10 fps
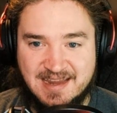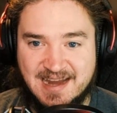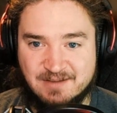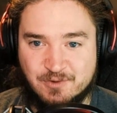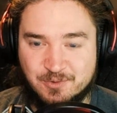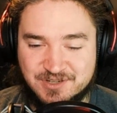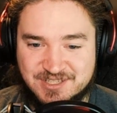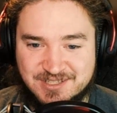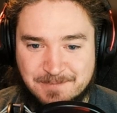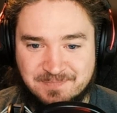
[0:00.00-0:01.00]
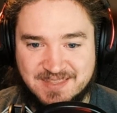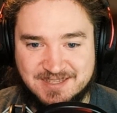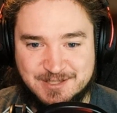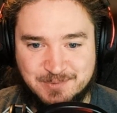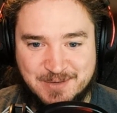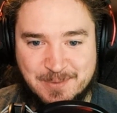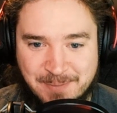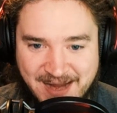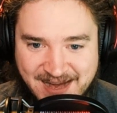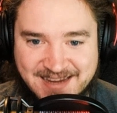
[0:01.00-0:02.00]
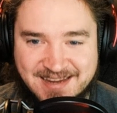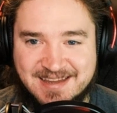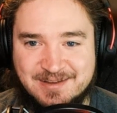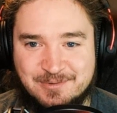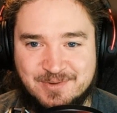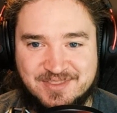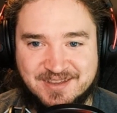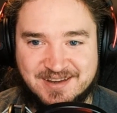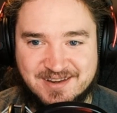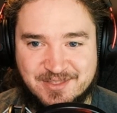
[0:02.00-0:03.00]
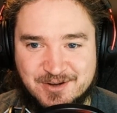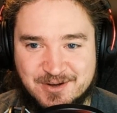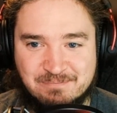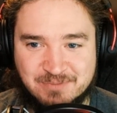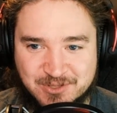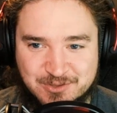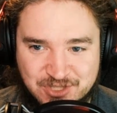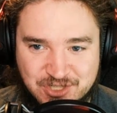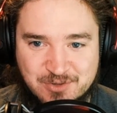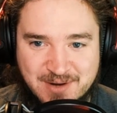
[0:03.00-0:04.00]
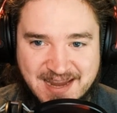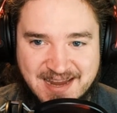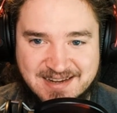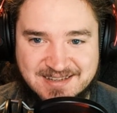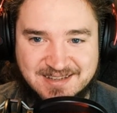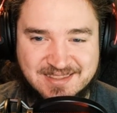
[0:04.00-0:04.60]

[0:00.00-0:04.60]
And of course, this week we're back with another Blue Chew ad.